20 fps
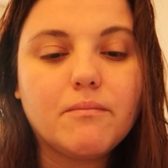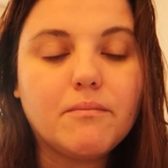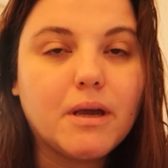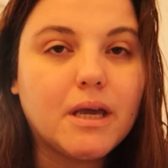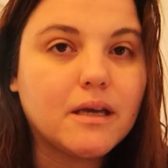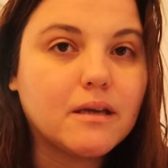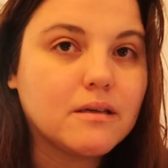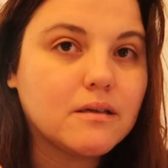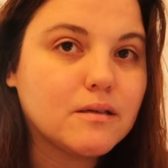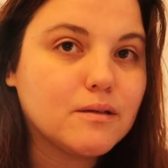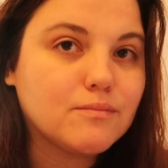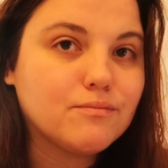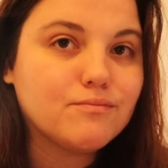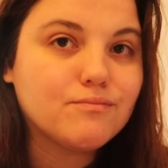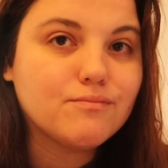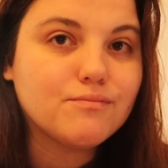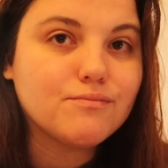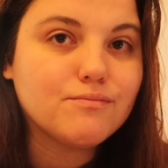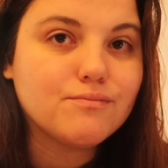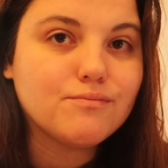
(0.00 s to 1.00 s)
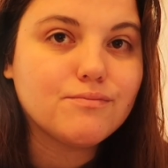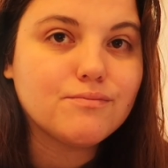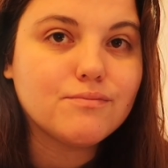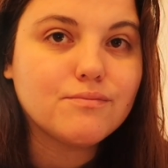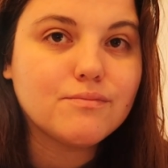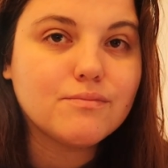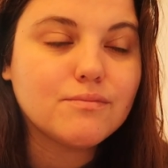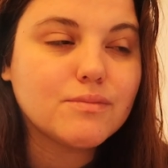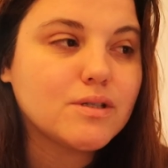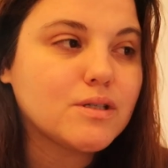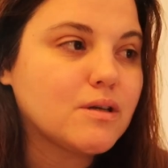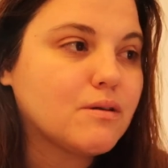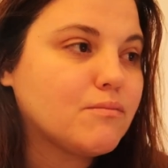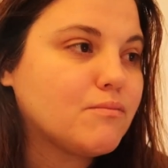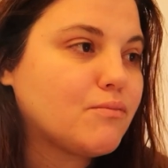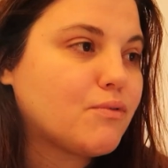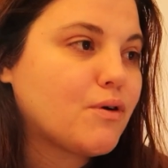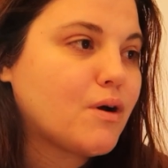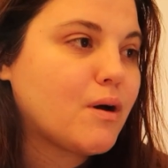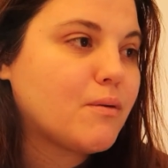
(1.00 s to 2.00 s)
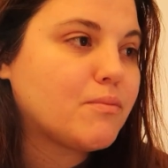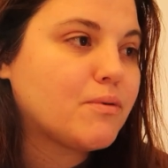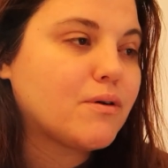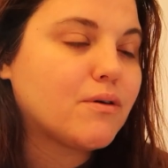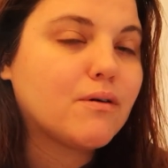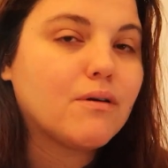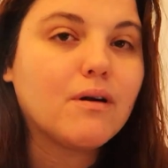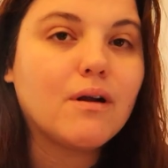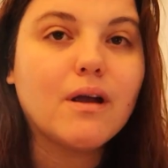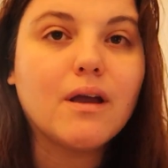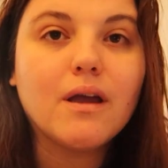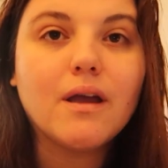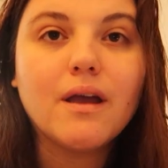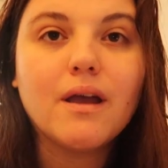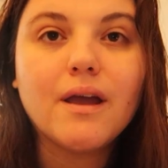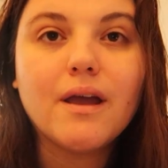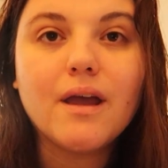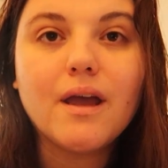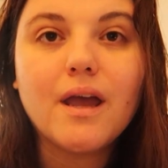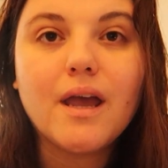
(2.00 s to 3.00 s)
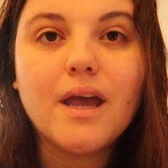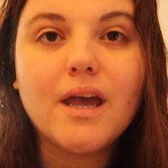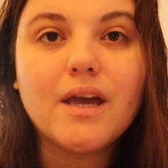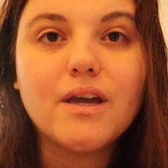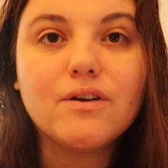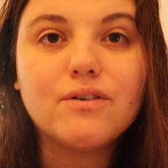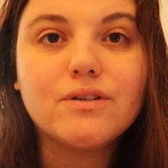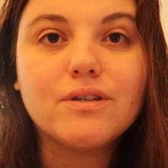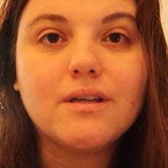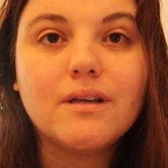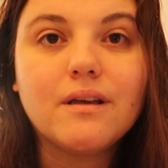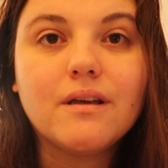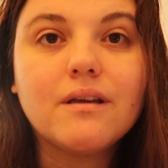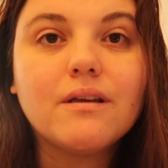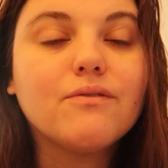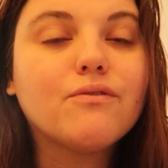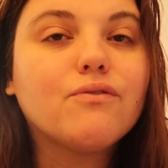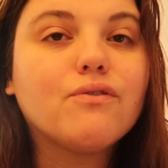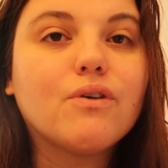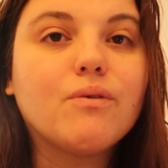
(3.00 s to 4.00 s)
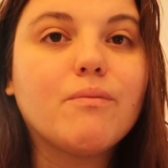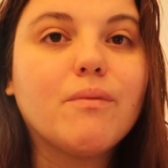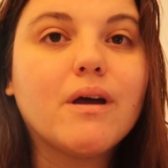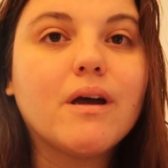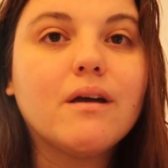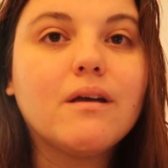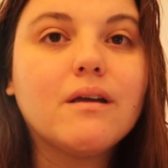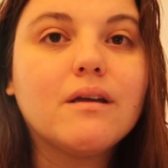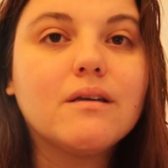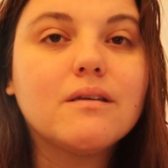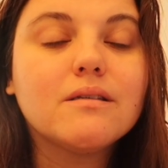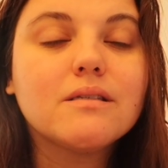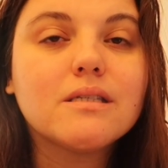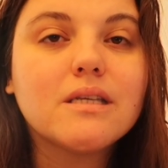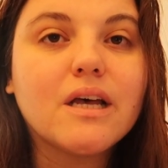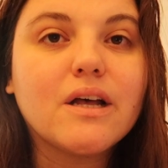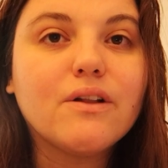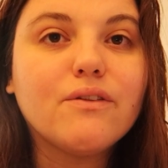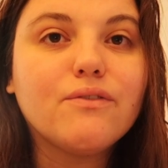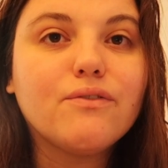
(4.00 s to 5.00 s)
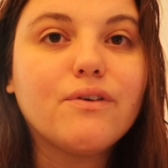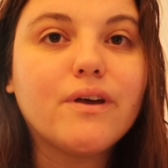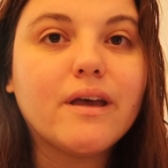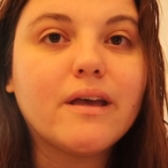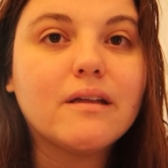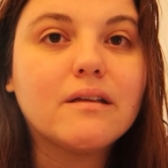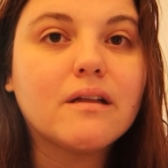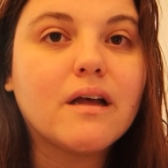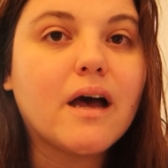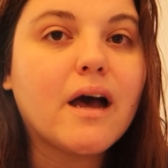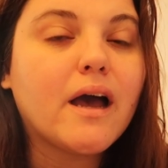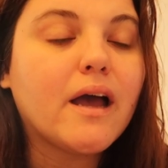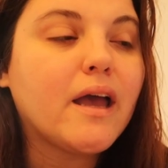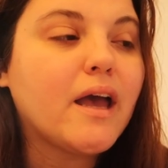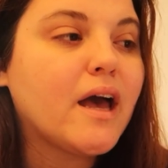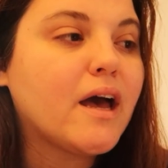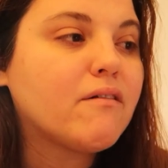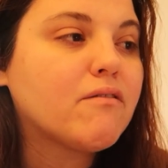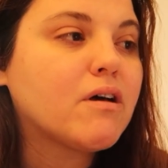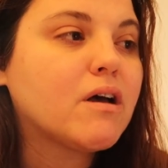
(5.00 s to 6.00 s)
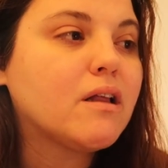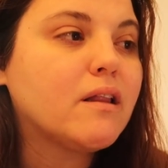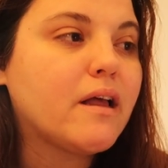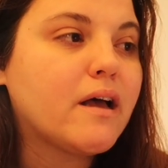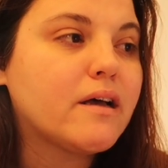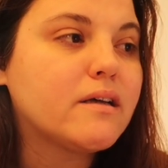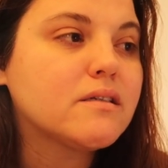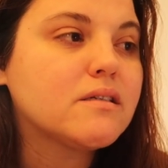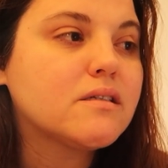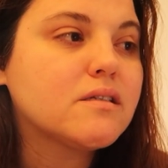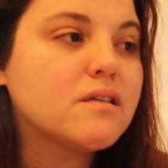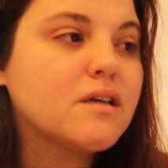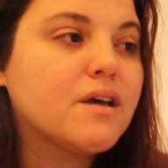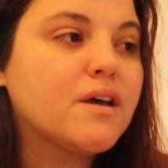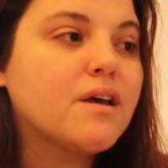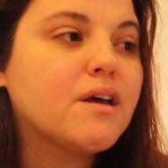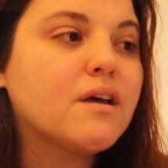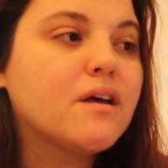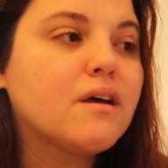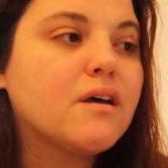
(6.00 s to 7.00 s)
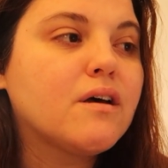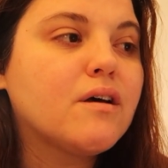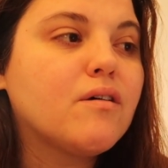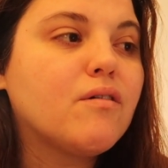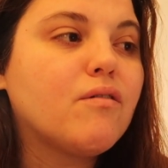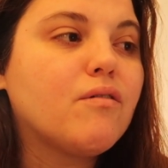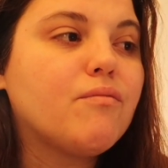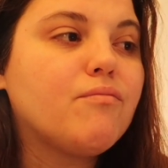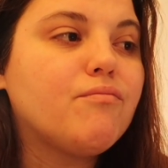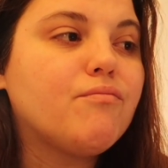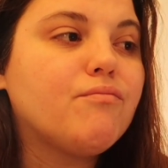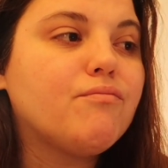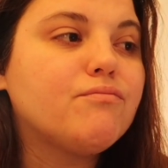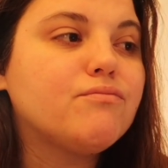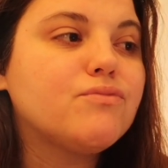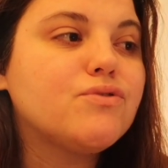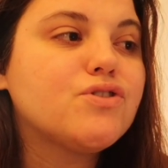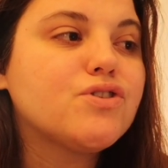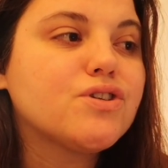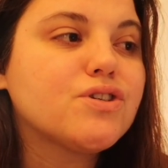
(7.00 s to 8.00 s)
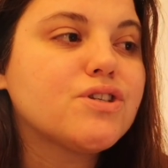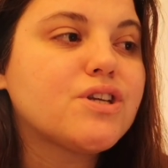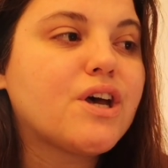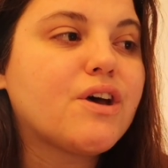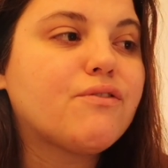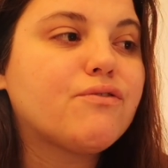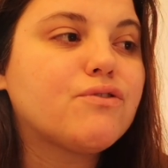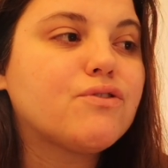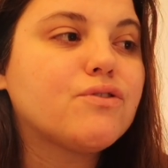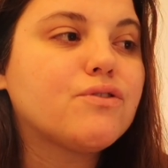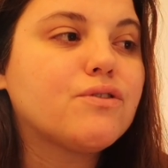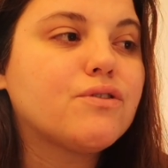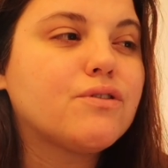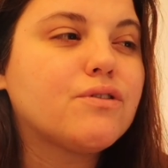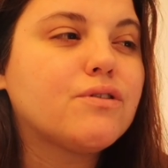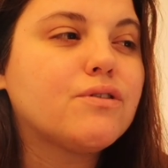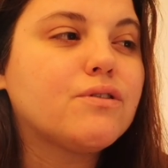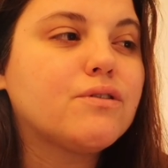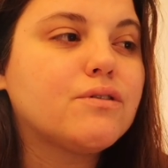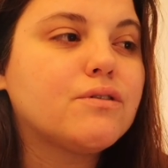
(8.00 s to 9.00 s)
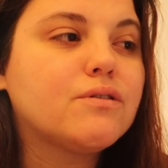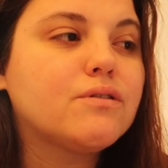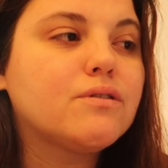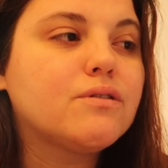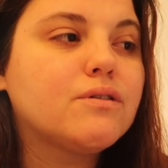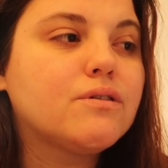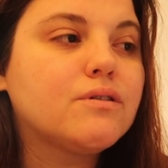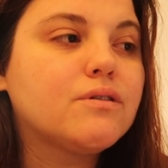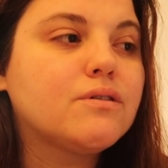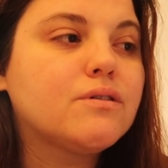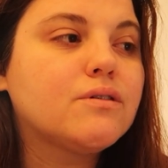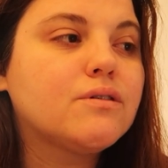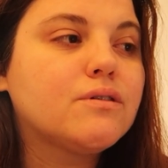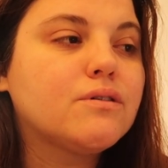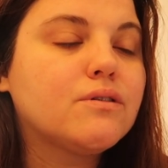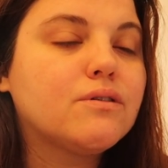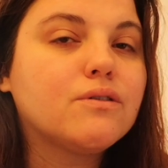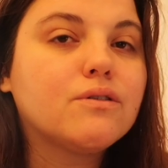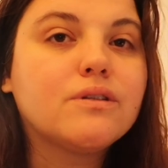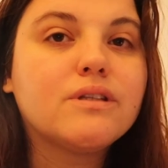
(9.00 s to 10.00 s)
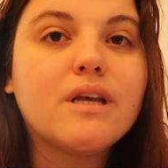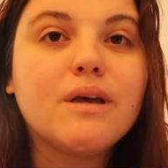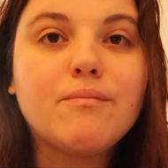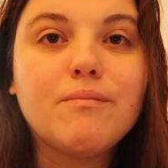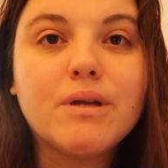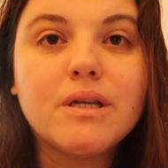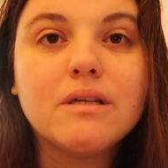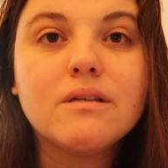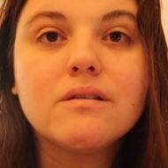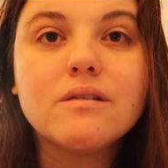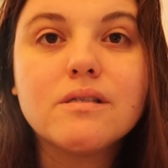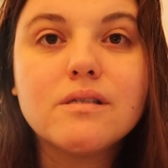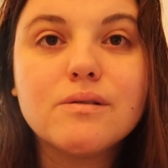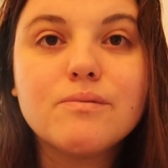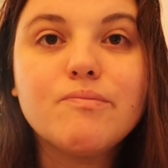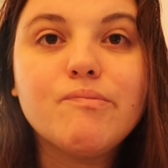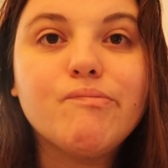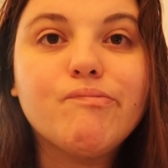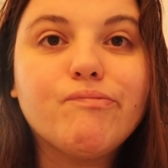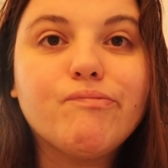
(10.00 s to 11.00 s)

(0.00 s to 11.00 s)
make some proper hair routine for myself. And I have class just after 10 minutes.